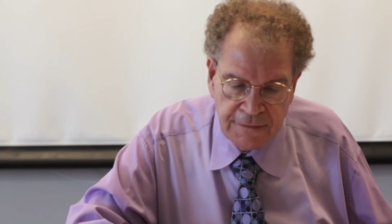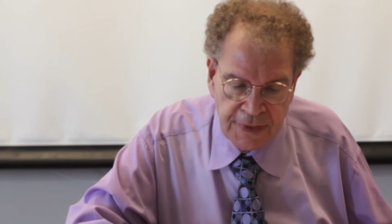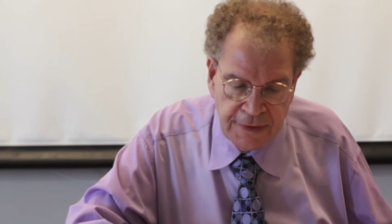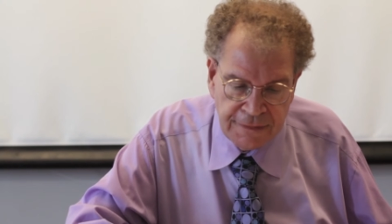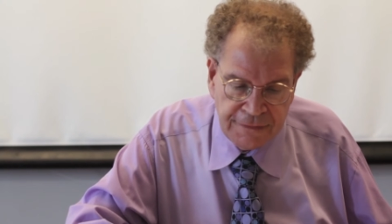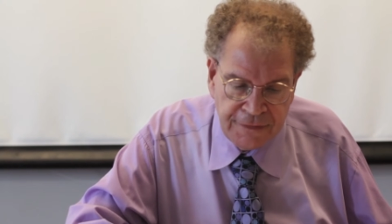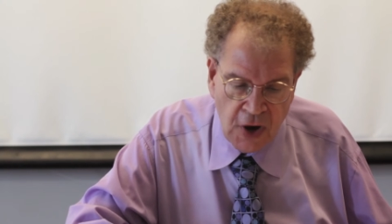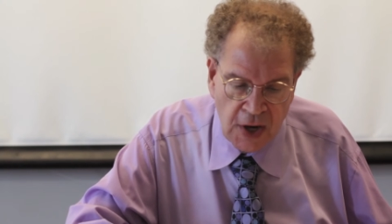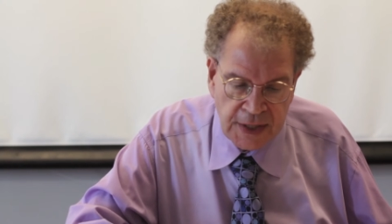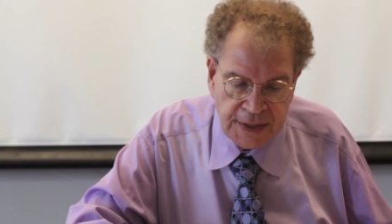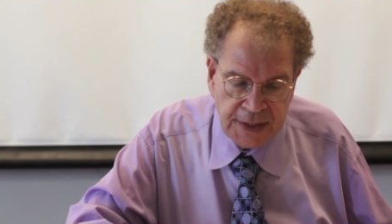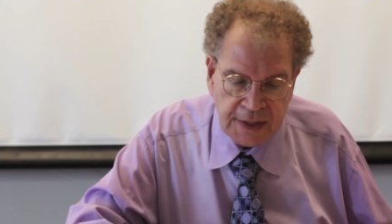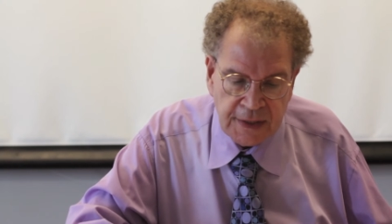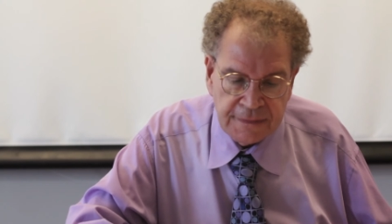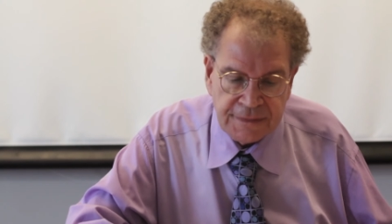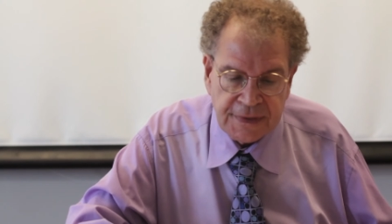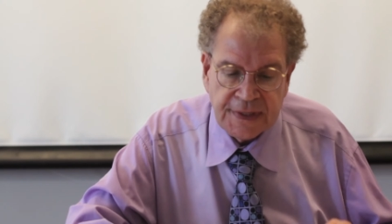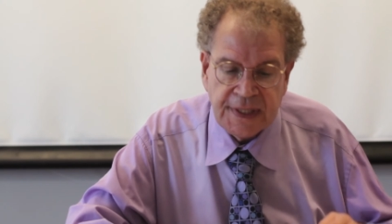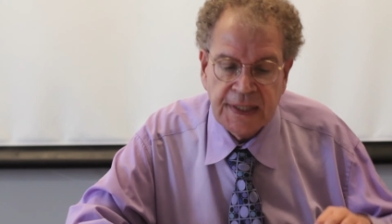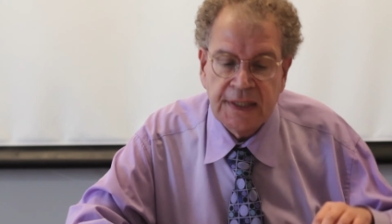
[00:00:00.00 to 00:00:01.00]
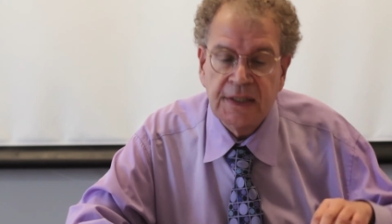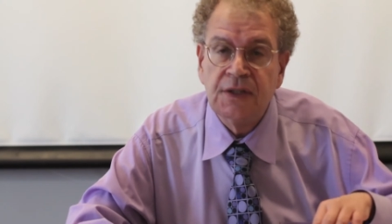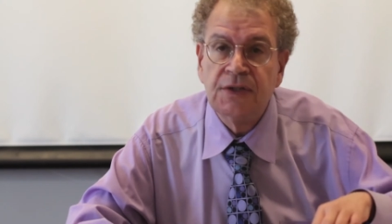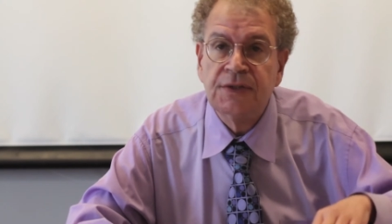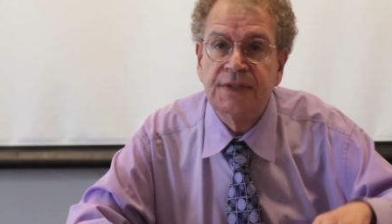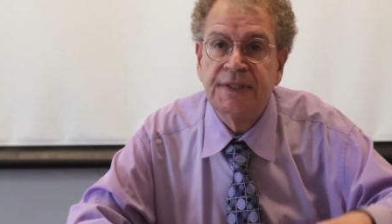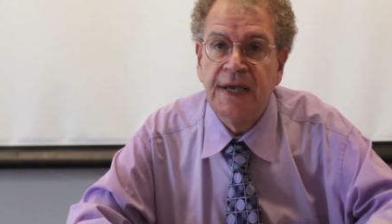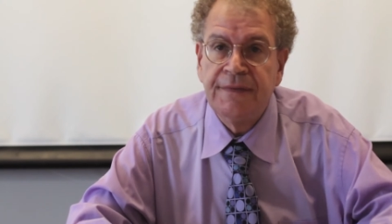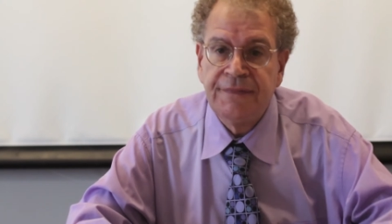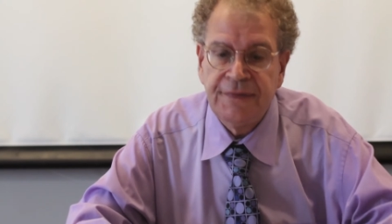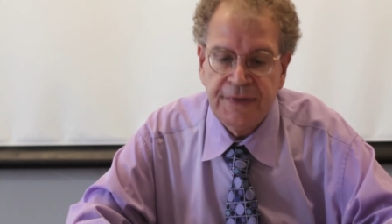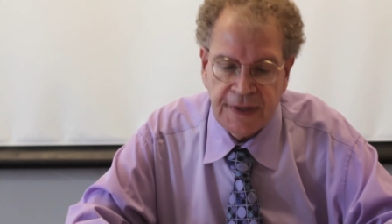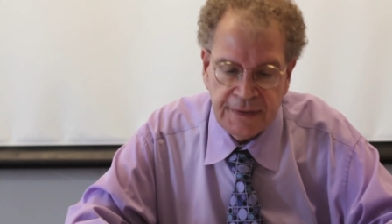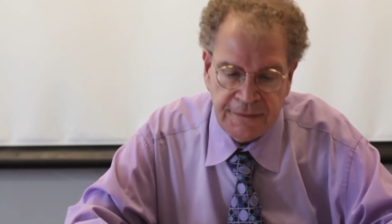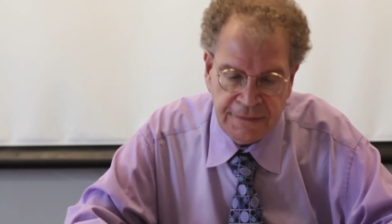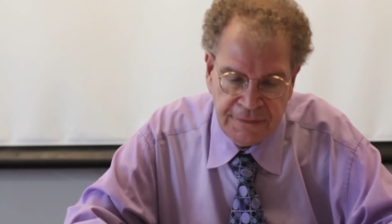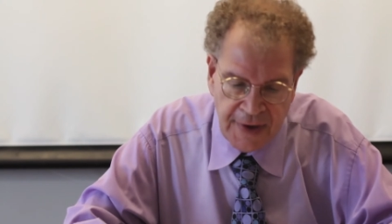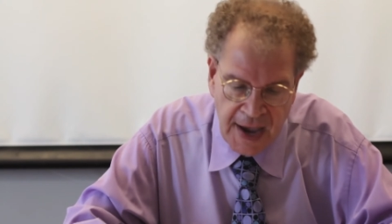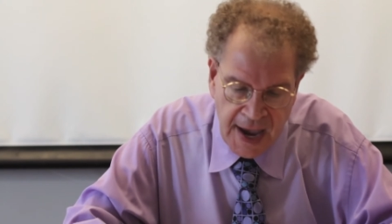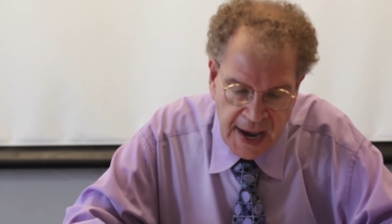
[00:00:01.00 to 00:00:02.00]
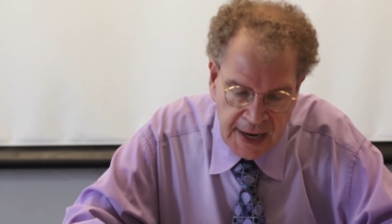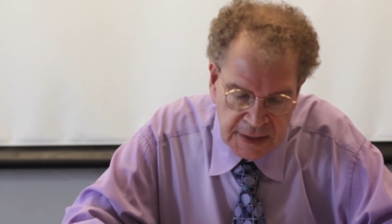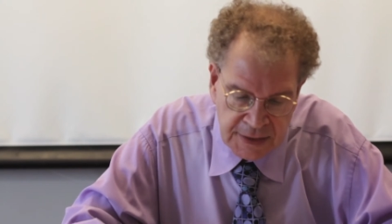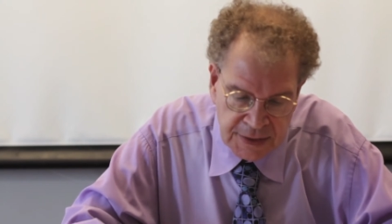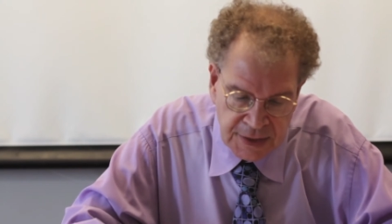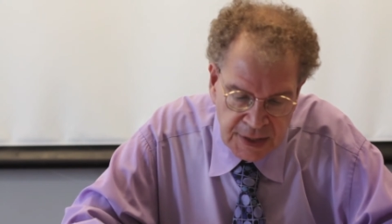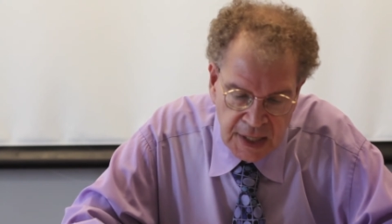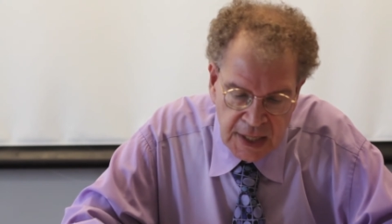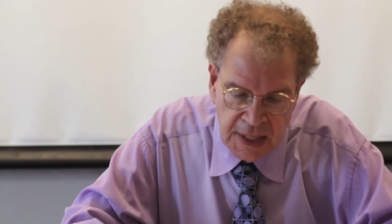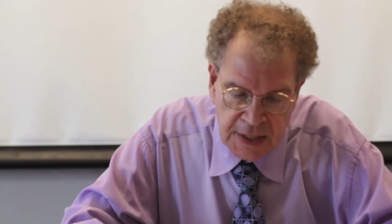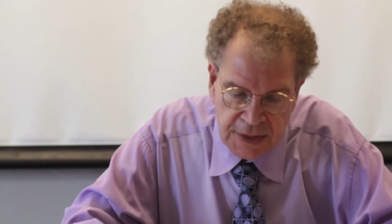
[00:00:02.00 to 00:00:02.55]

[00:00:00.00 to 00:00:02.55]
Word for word: the finding of single definite facts.